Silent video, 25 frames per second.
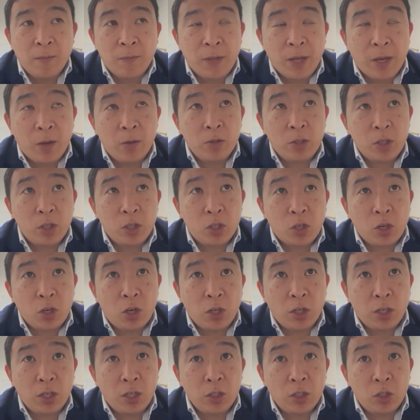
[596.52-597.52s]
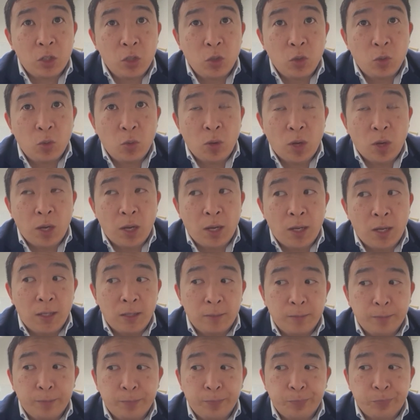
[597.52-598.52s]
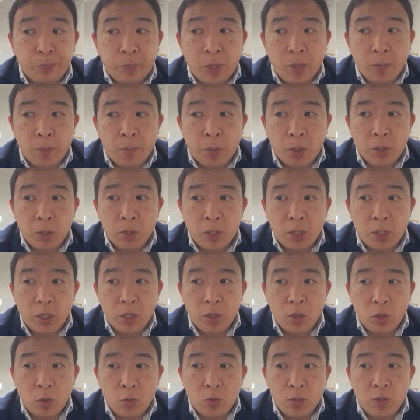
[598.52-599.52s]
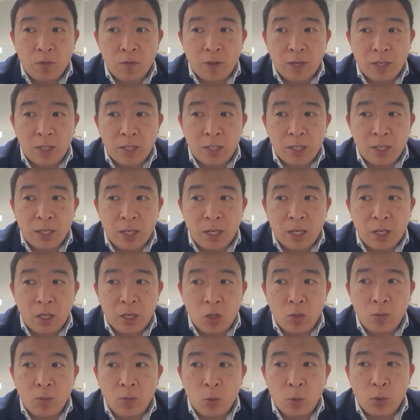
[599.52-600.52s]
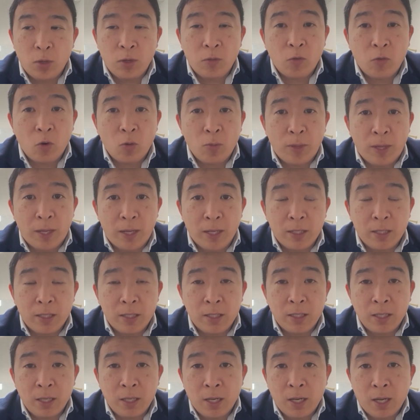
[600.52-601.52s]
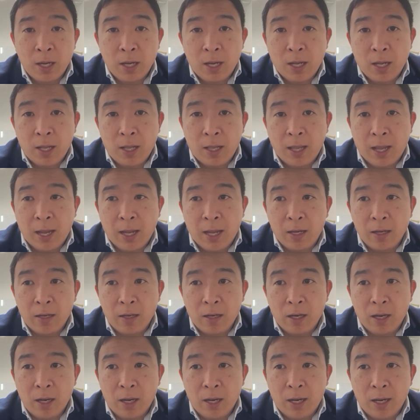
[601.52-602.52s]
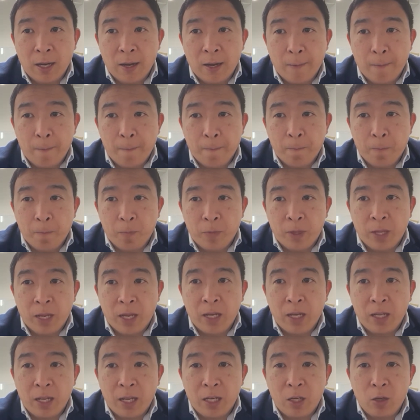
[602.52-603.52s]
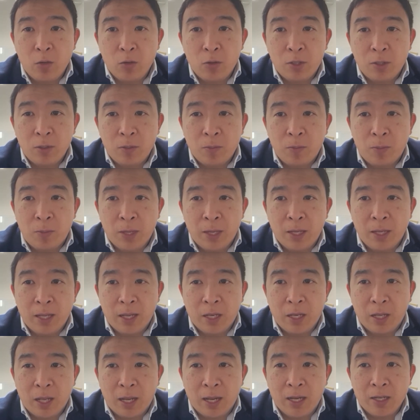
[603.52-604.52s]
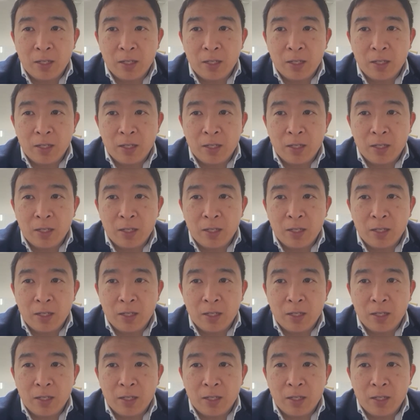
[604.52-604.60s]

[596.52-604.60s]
I was just talking to a person who's investing in humanoid robots that it used to be that they had